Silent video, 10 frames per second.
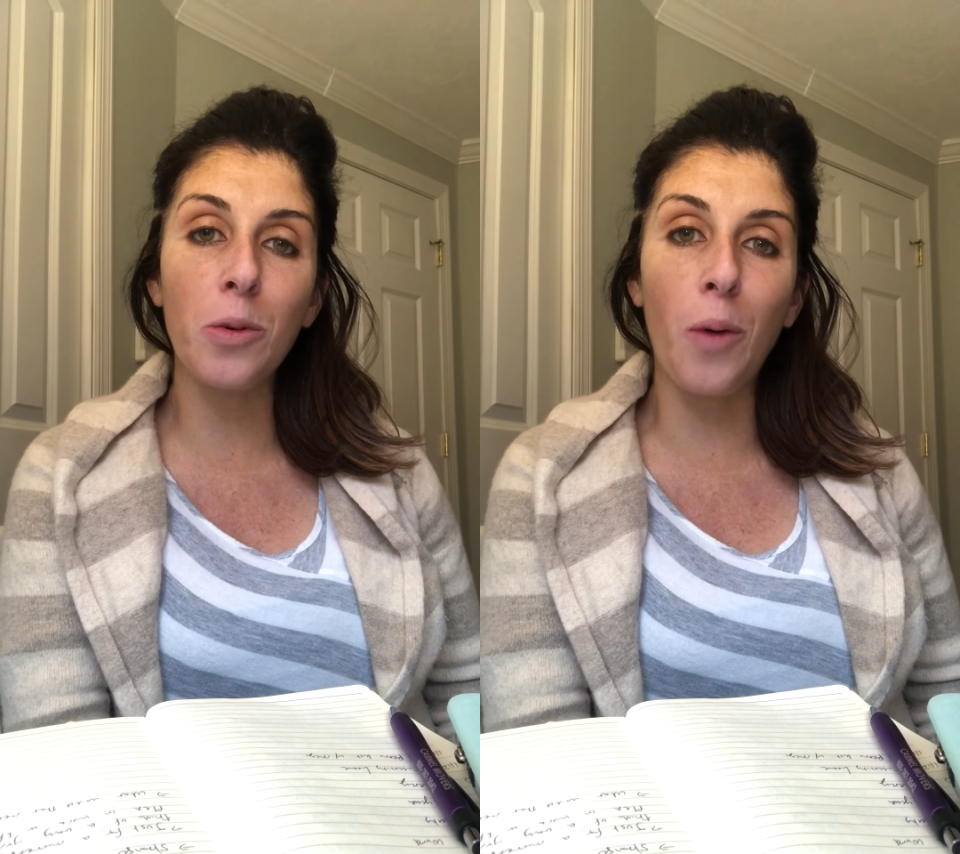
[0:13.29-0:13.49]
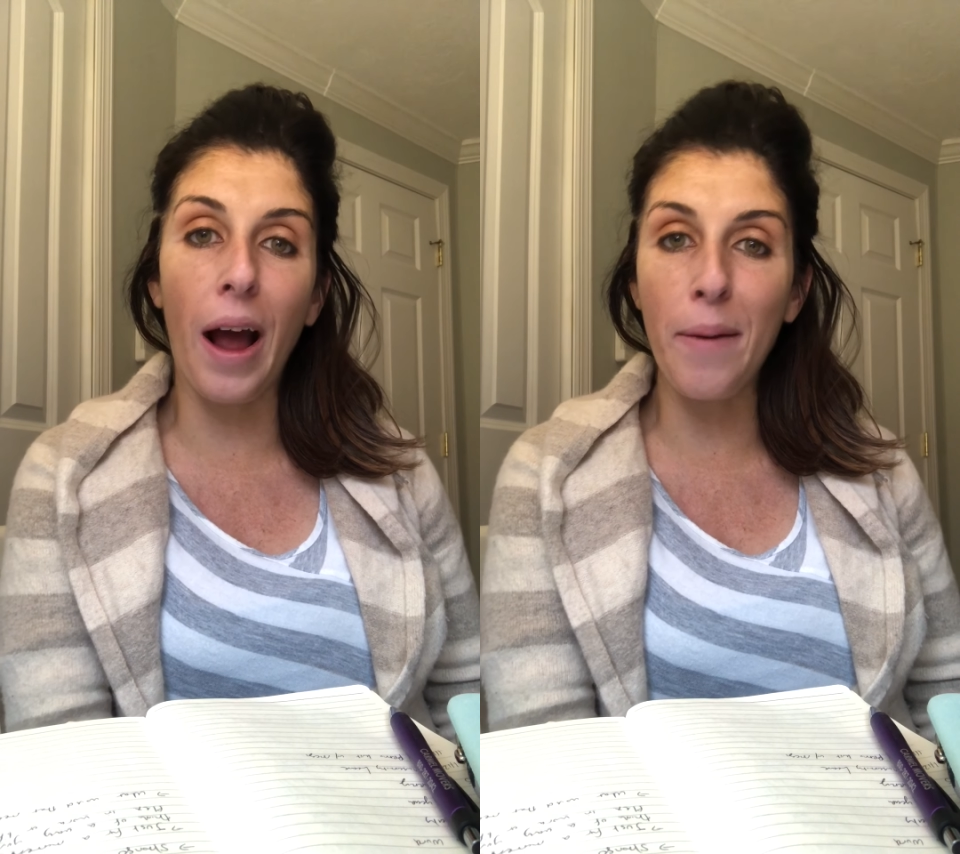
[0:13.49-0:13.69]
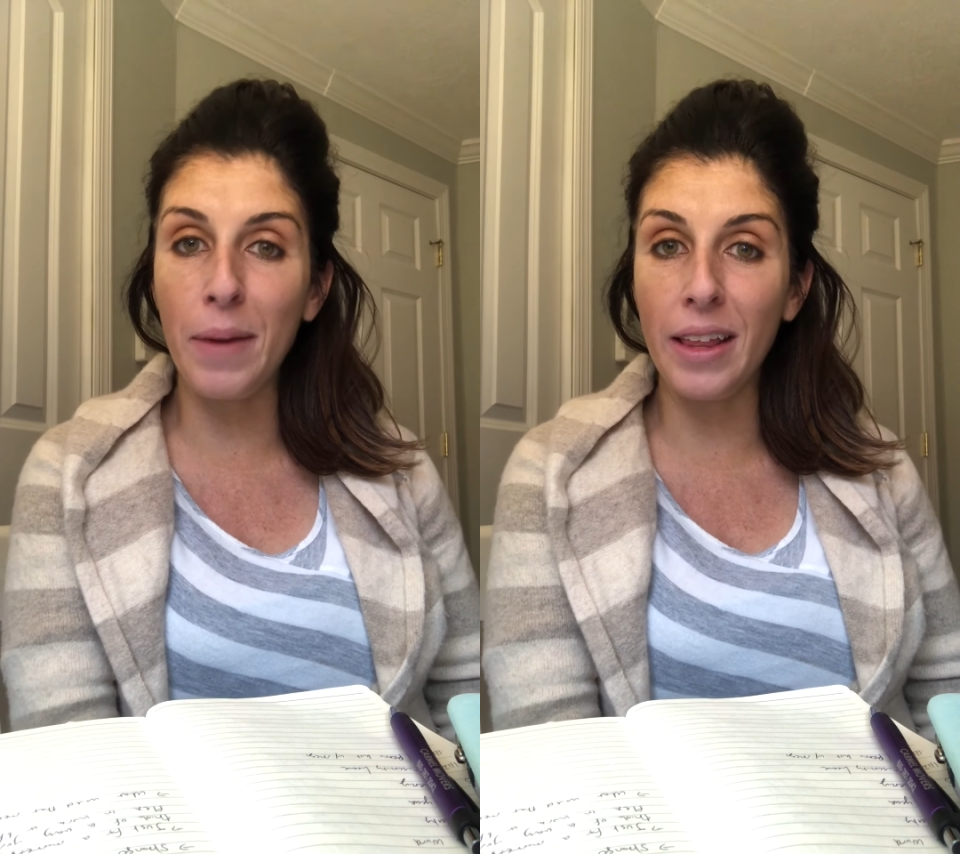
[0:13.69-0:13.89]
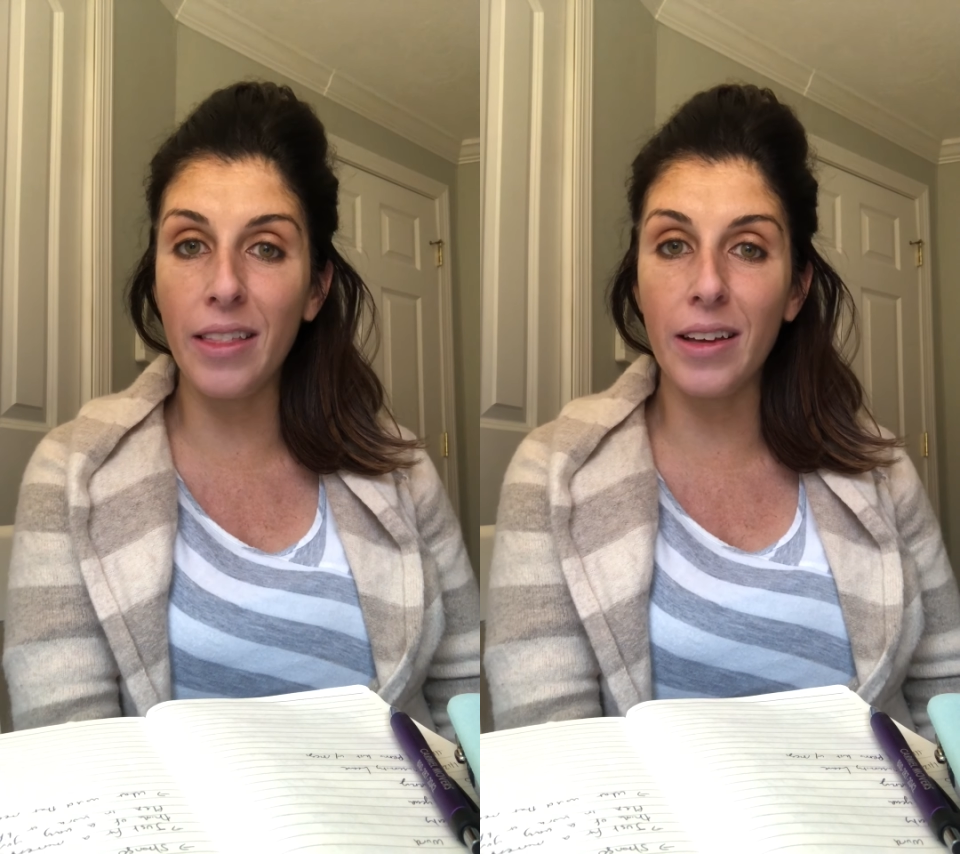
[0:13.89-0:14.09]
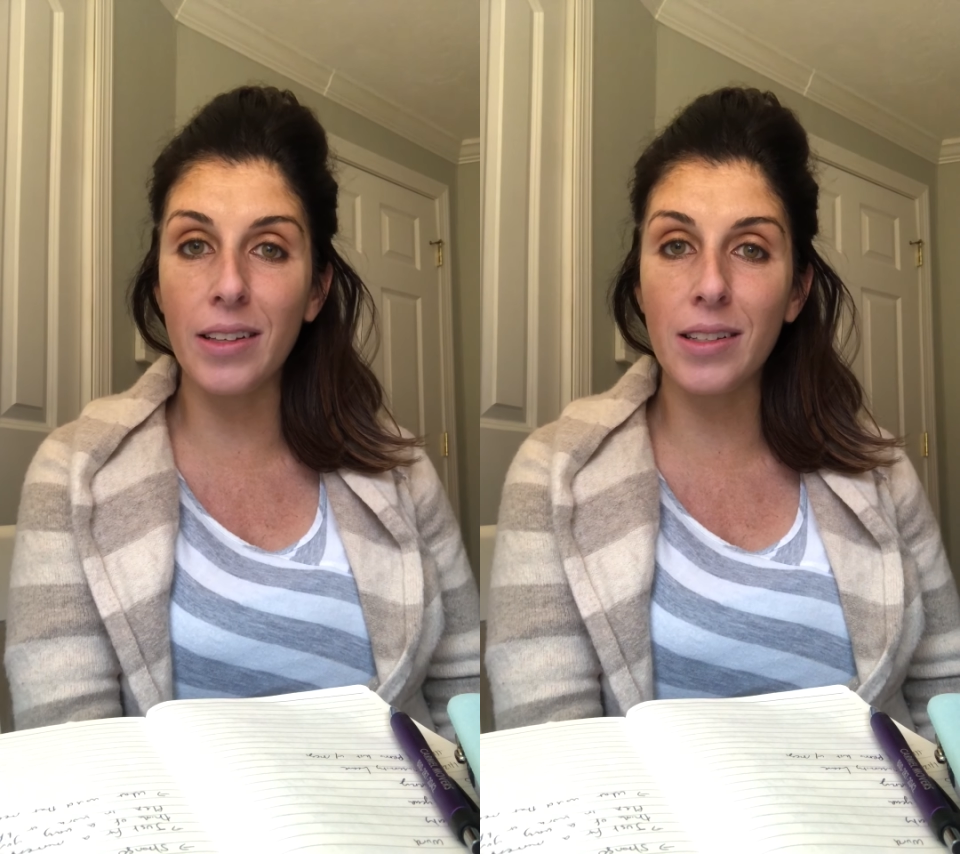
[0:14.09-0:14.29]
to why I made
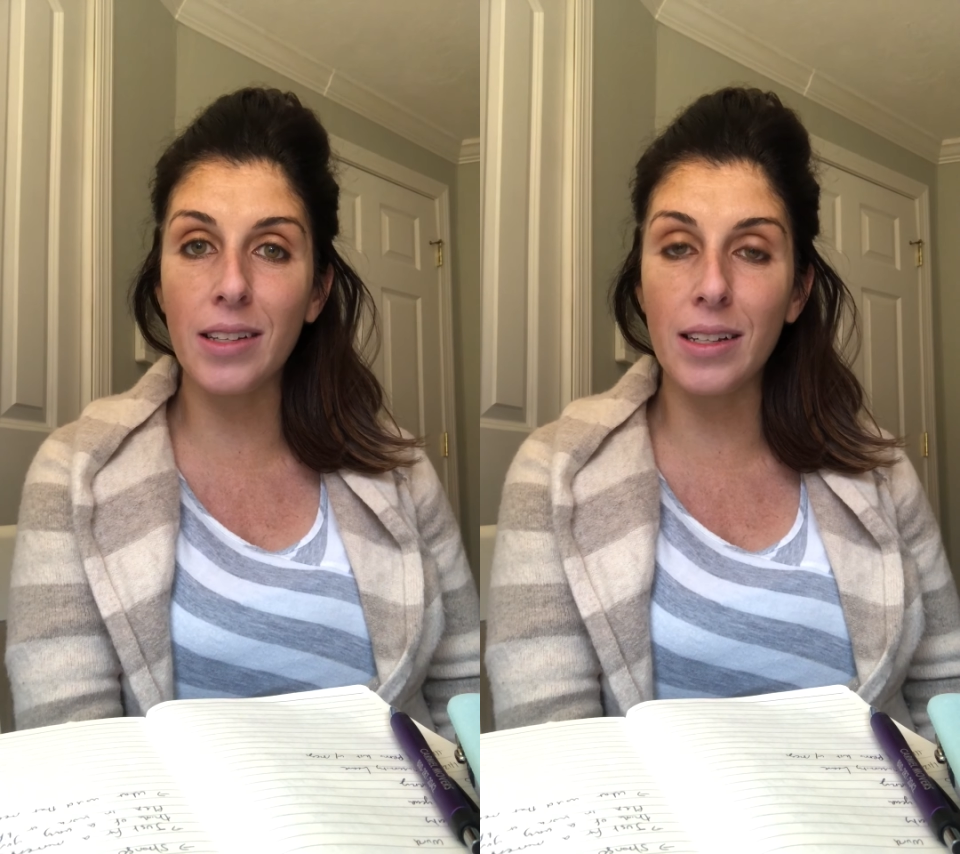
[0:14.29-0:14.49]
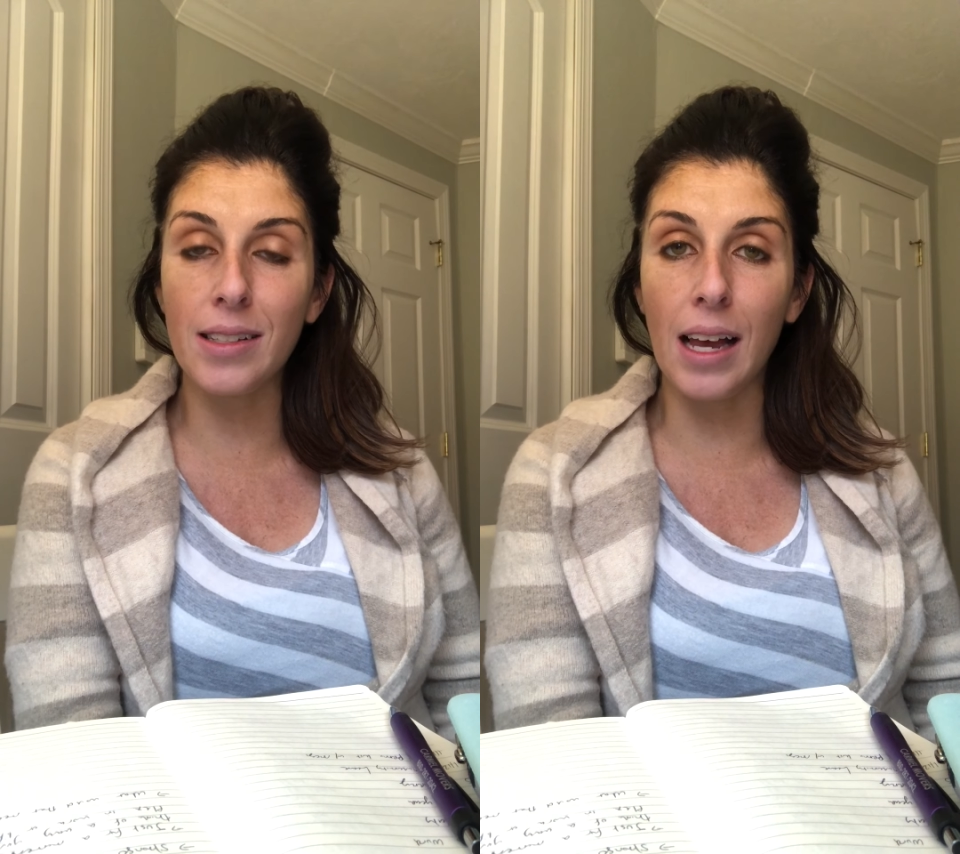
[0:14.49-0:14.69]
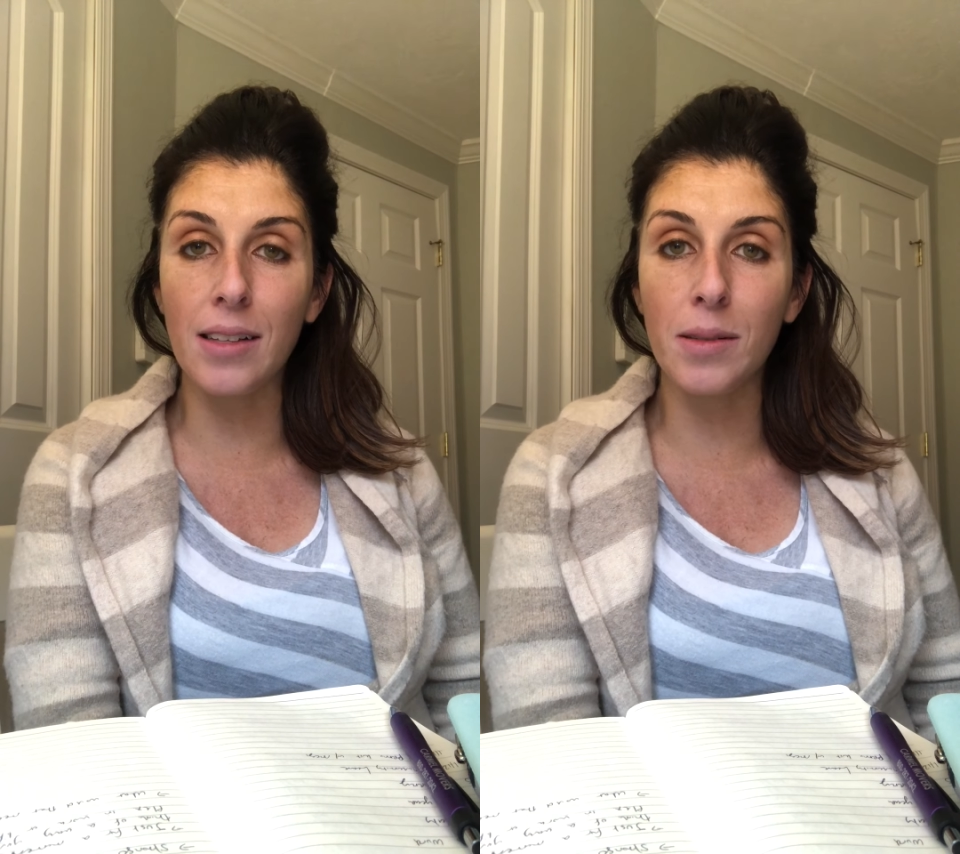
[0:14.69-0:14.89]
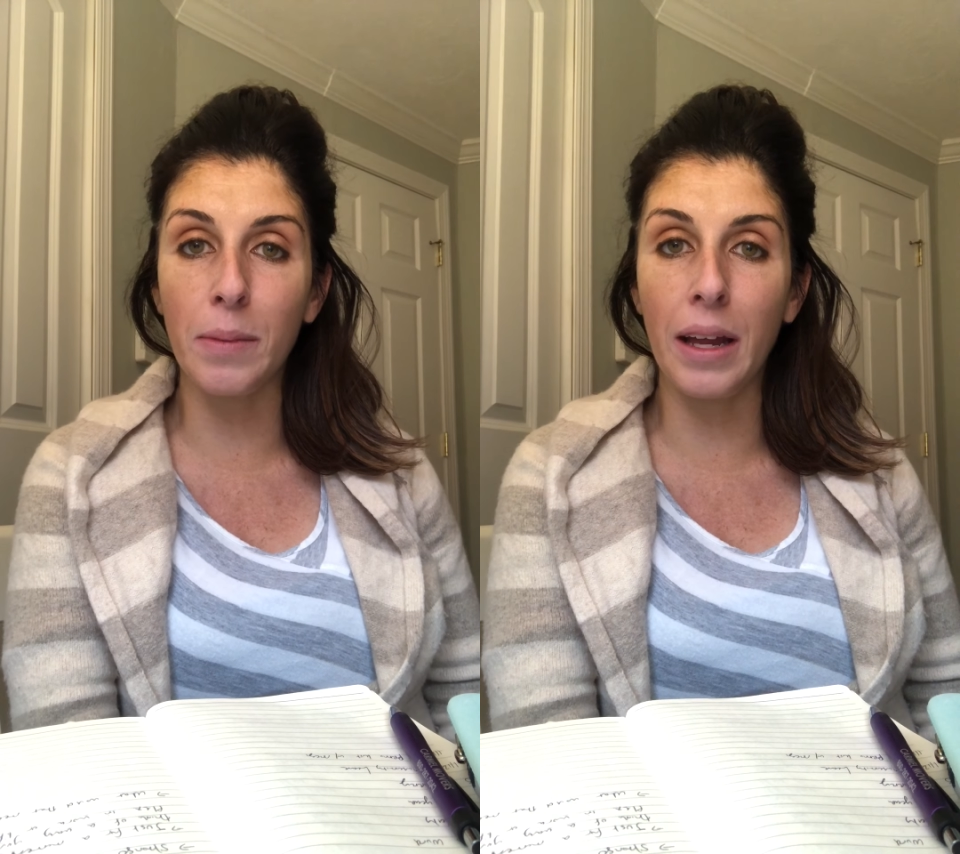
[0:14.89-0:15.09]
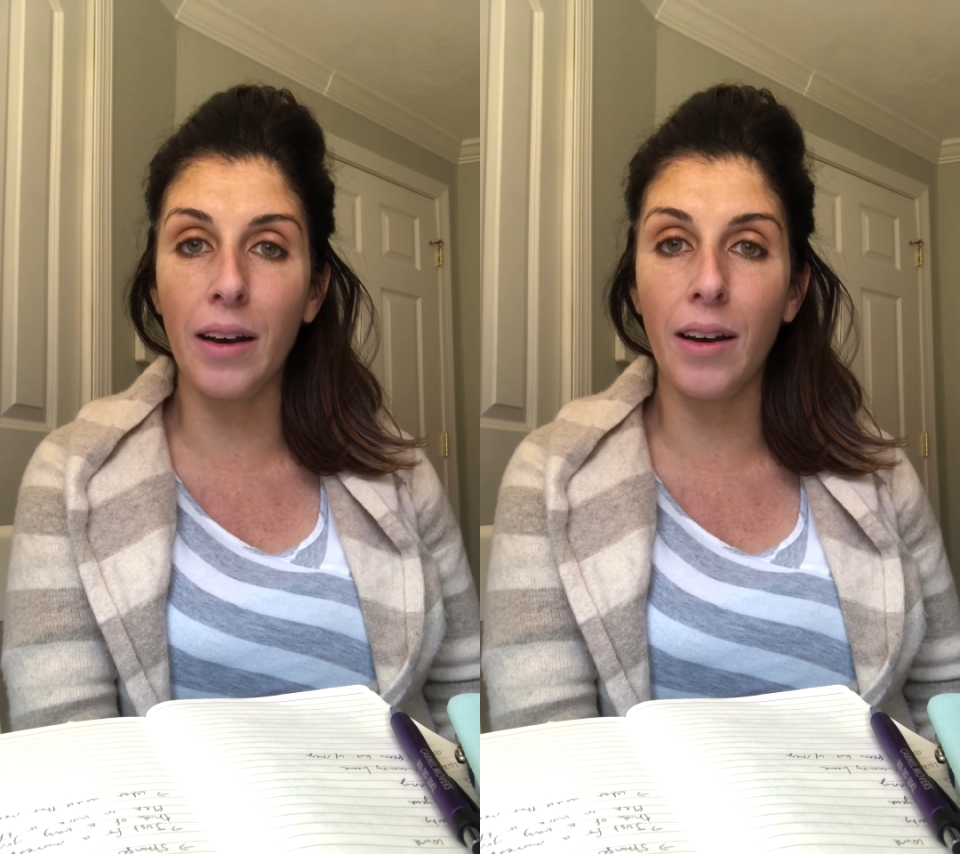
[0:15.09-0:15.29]
this
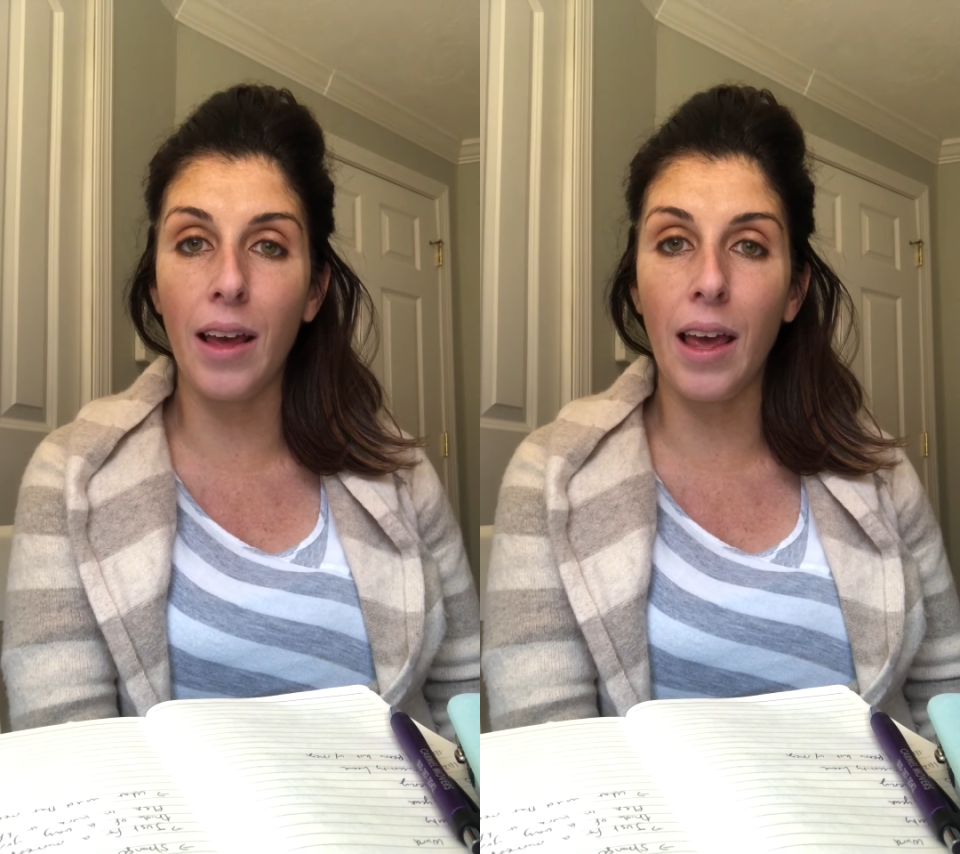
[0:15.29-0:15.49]
assessment